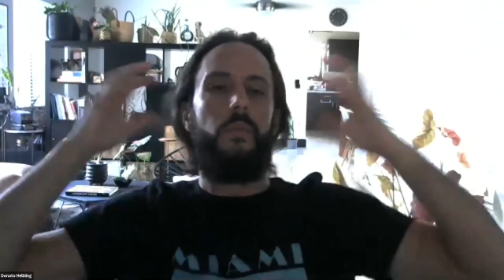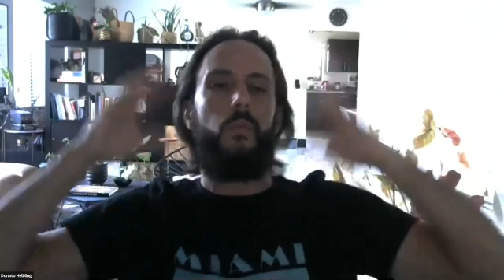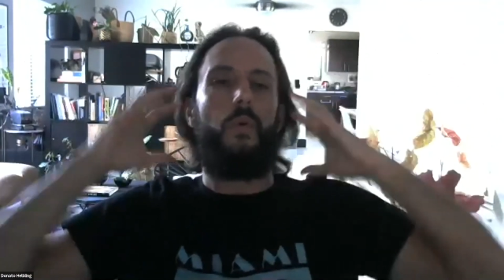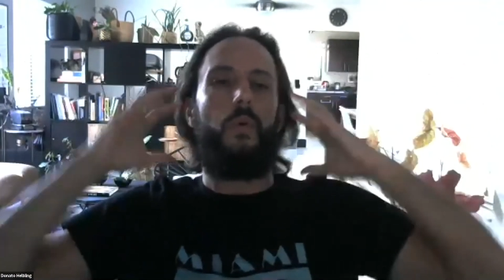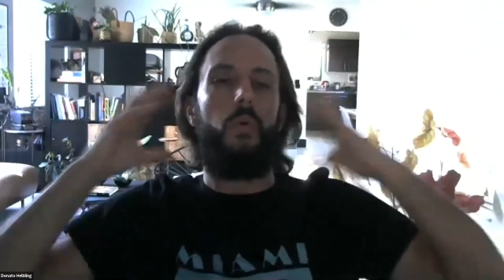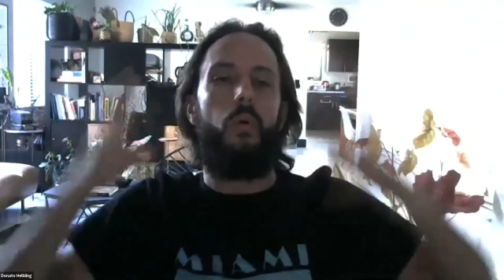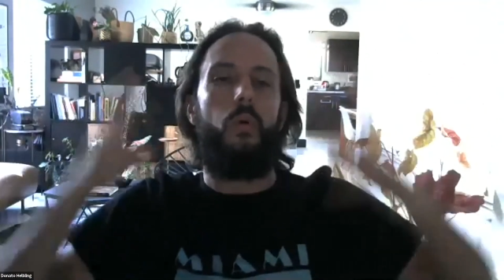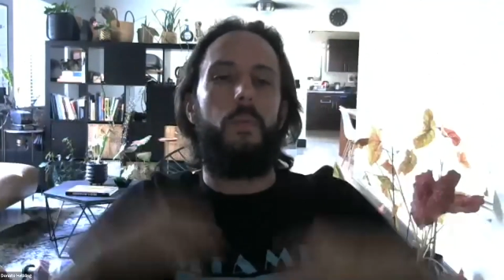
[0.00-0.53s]

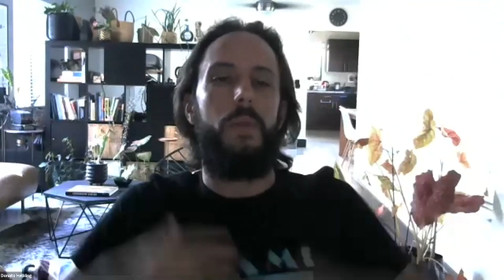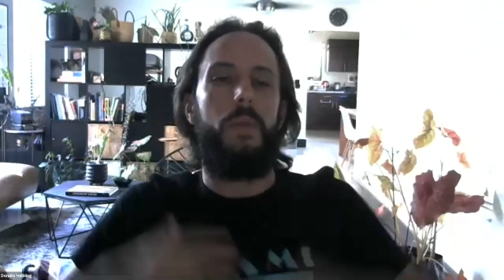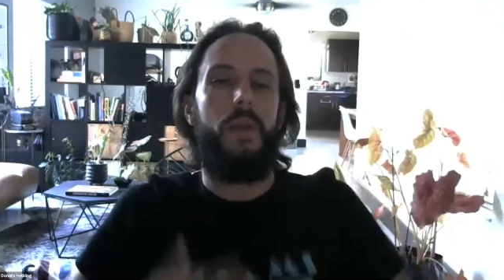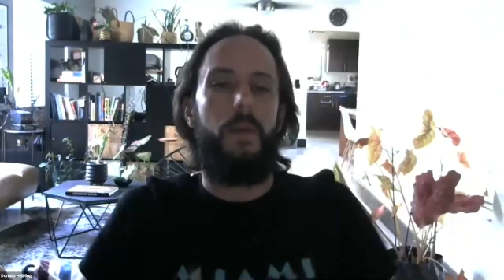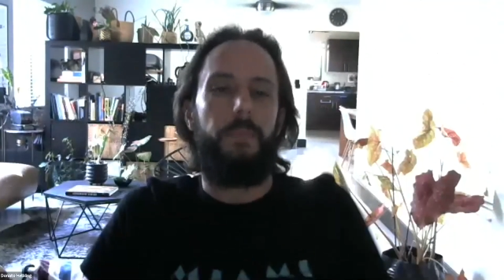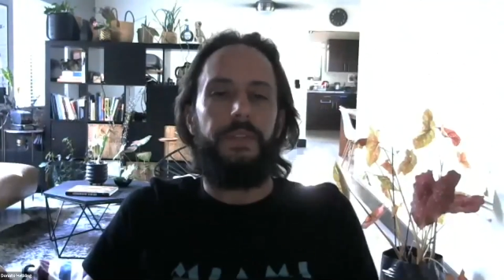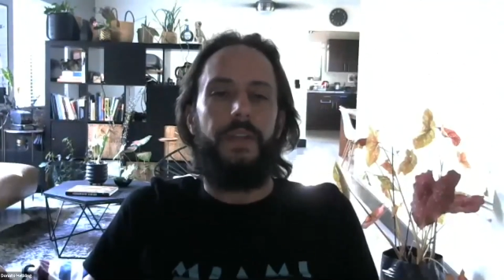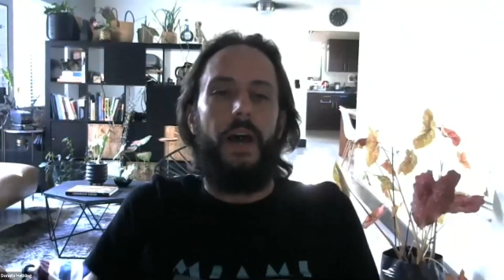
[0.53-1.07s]
We're warming
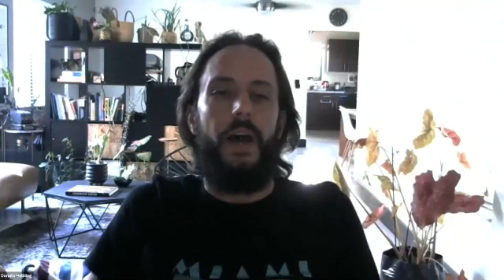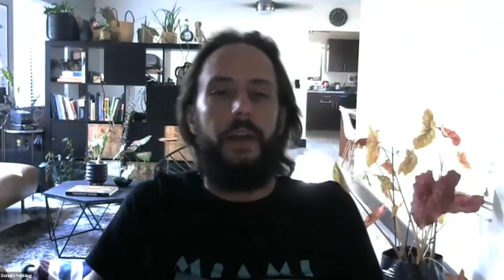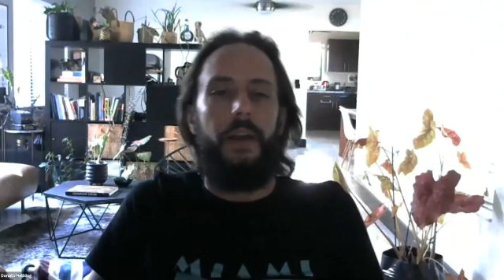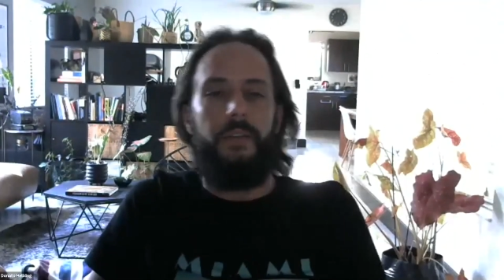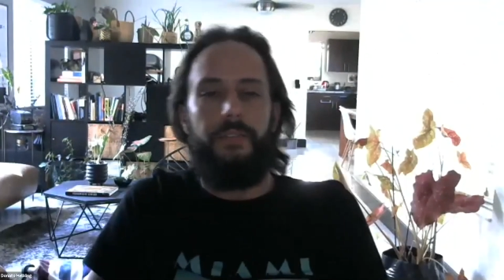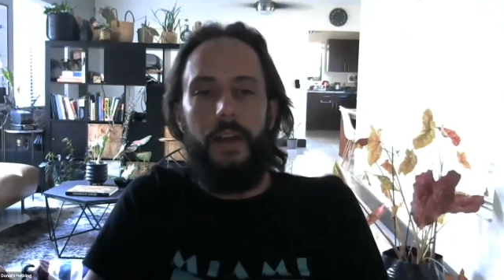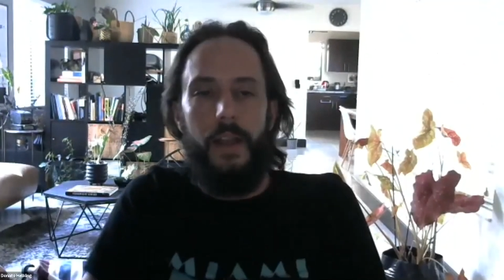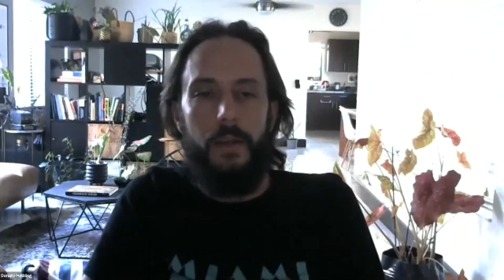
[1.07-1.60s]
up the
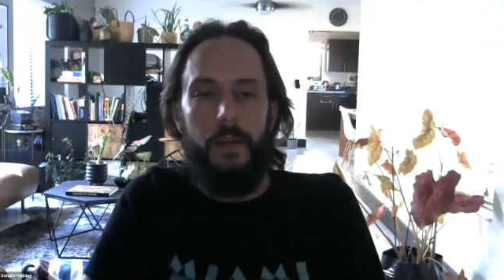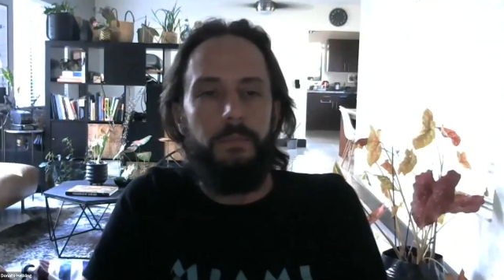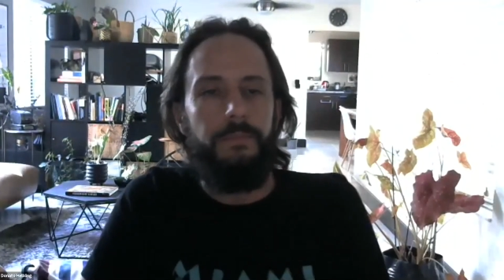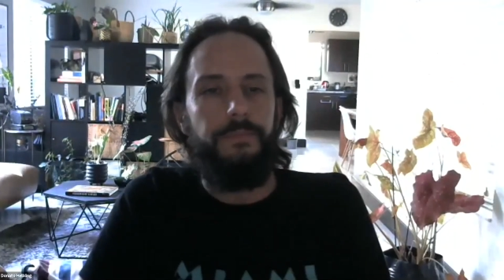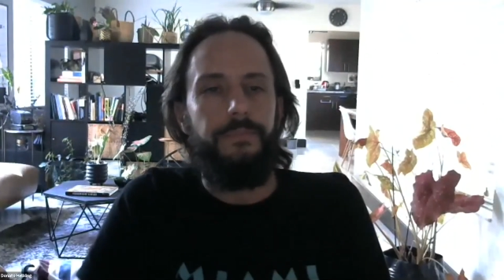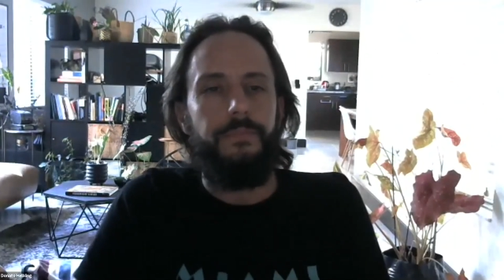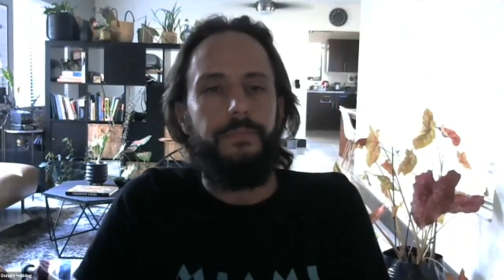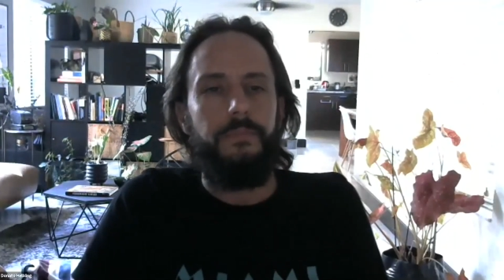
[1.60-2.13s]

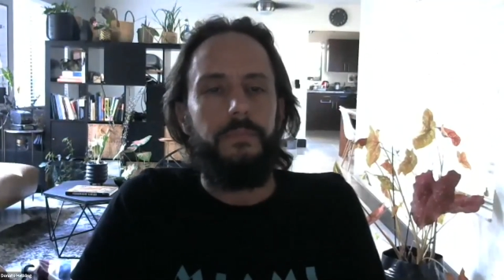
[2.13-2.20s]
diaphragm